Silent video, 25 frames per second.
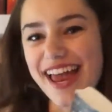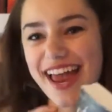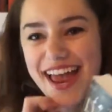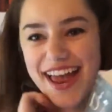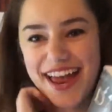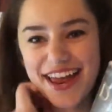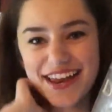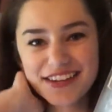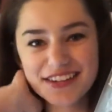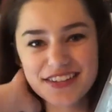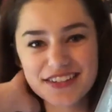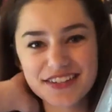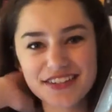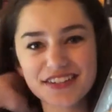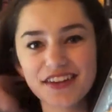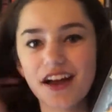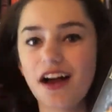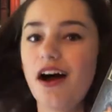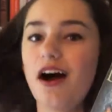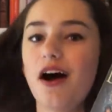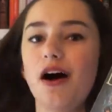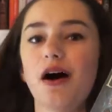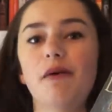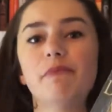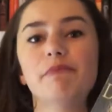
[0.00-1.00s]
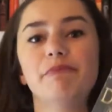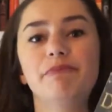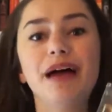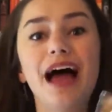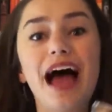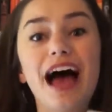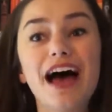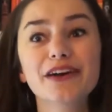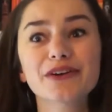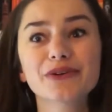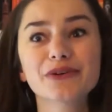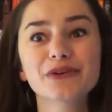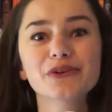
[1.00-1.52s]
and
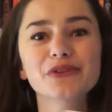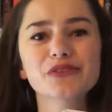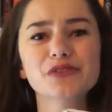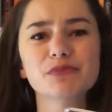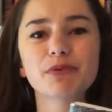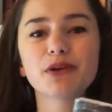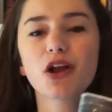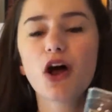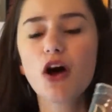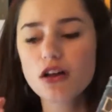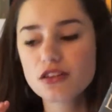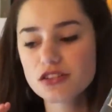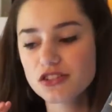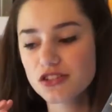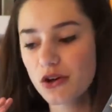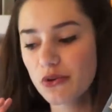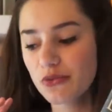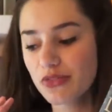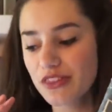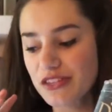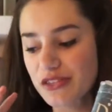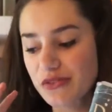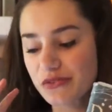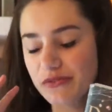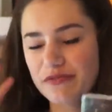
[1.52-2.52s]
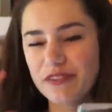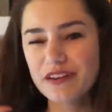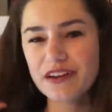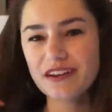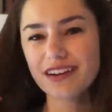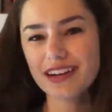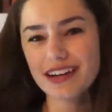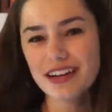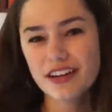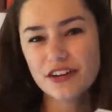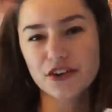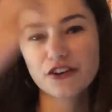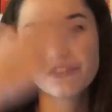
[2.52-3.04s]
battles, but also this
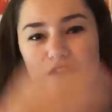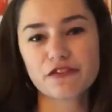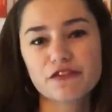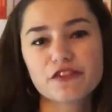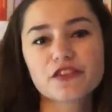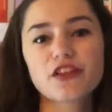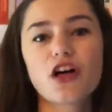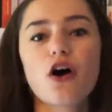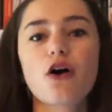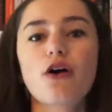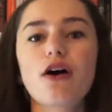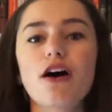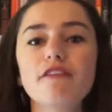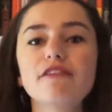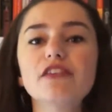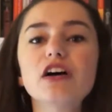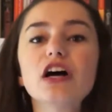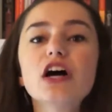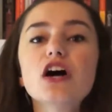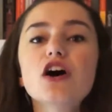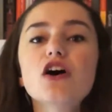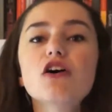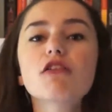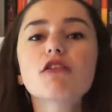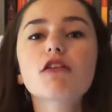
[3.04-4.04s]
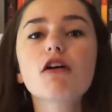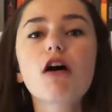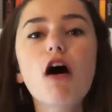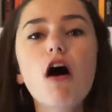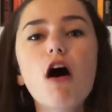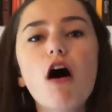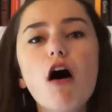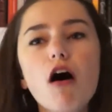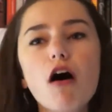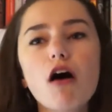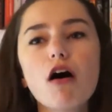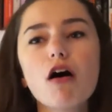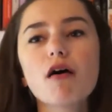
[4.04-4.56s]
very good flow of
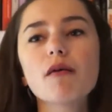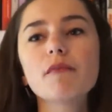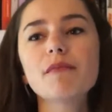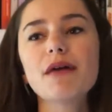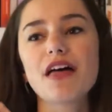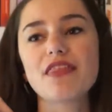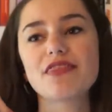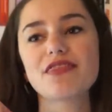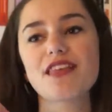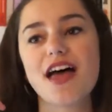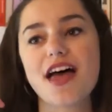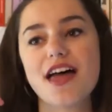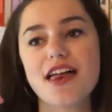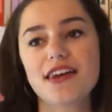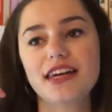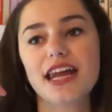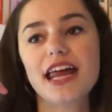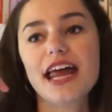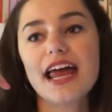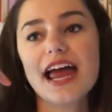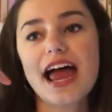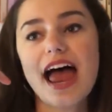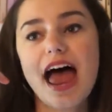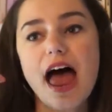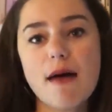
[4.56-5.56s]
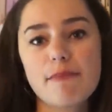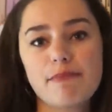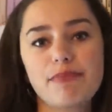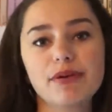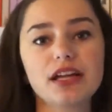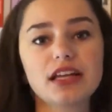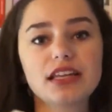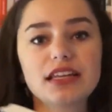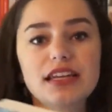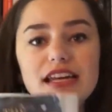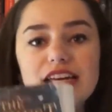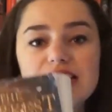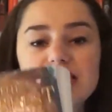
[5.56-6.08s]
calm and then
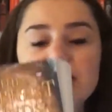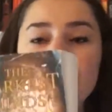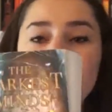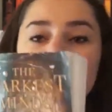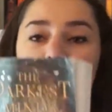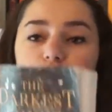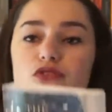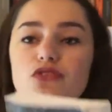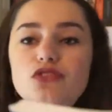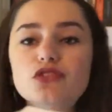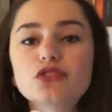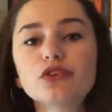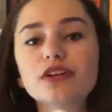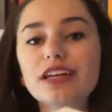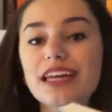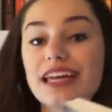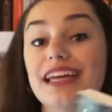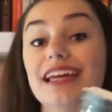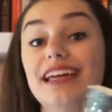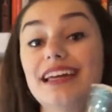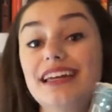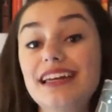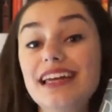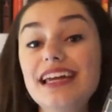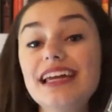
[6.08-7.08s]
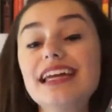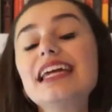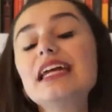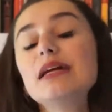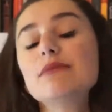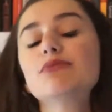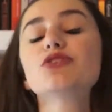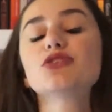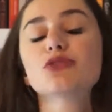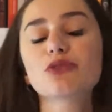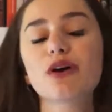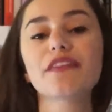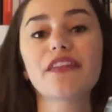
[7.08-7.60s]
epicness, but it
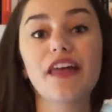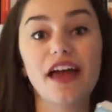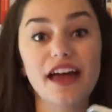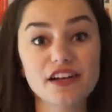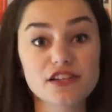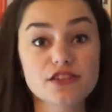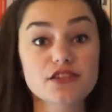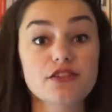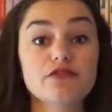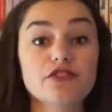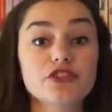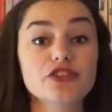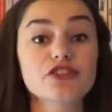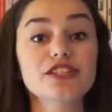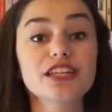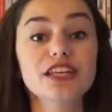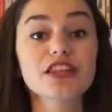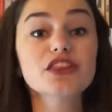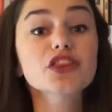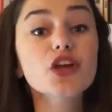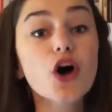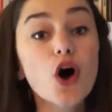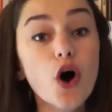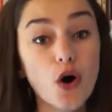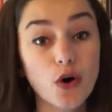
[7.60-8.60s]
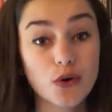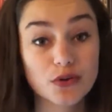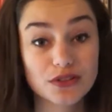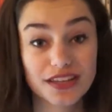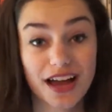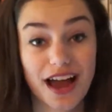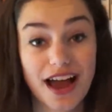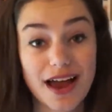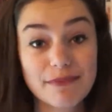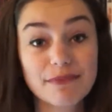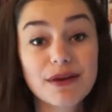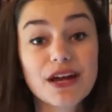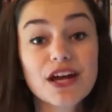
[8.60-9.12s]
keeps you on the edge of your seat the whole
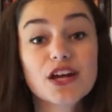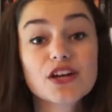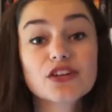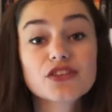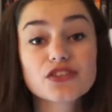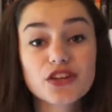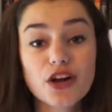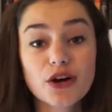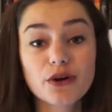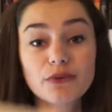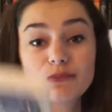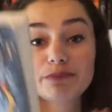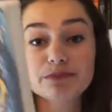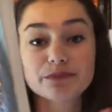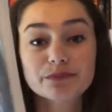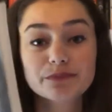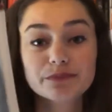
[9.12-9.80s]
time. So